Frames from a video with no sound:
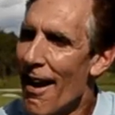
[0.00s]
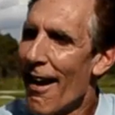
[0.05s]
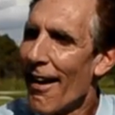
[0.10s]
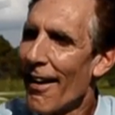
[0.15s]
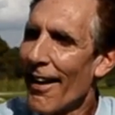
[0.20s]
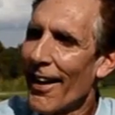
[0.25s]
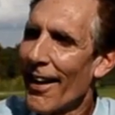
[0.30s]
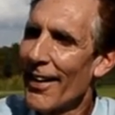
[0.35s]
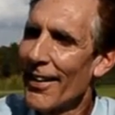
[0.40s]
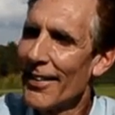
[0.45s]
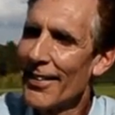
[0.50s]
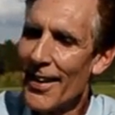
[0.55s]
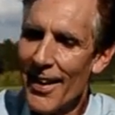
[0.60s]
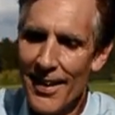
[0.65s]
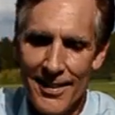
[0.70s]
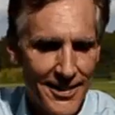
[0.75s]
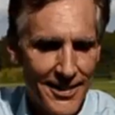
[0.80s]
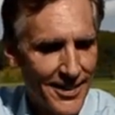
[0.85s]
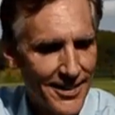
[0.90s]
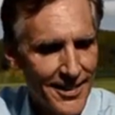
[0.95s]
And I got to
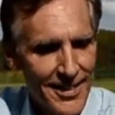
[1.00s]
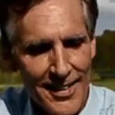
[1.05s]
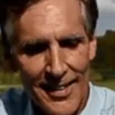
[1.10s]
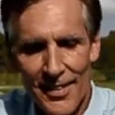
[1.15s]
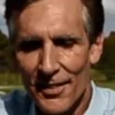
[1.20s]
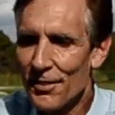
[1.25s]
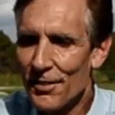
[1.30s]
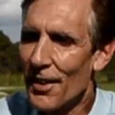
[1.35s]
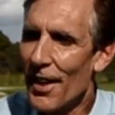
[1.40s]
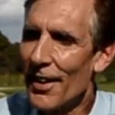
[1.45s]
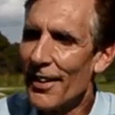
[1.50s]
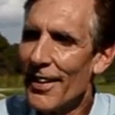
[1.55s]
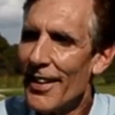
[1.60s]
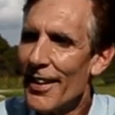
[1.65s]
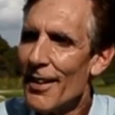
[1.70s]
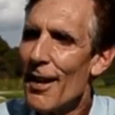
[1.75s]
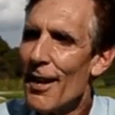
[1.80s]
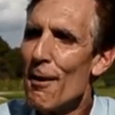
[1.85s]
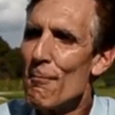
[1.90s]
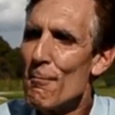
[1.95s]
tell you,
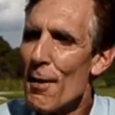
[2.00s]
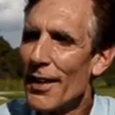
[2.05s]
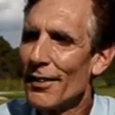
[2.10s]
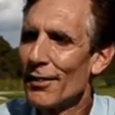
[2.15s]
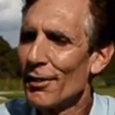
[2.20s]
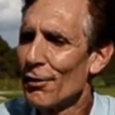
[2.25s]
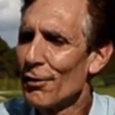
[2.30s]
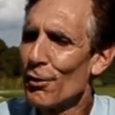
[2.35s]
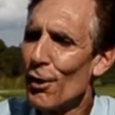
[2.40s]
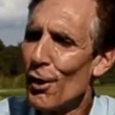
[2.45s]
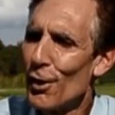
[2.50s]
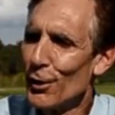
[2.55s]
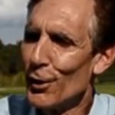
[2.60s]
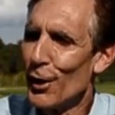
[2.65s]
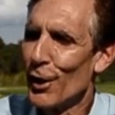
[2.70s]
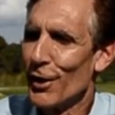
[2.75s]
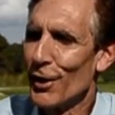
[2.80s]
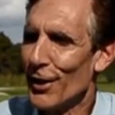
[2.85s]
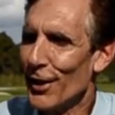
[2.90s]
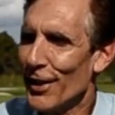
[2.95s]
Sonny uh, makes us all
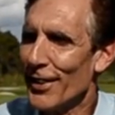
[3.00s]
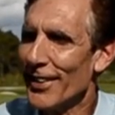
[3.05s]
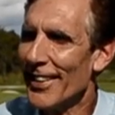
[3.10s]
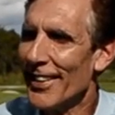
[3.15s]
look good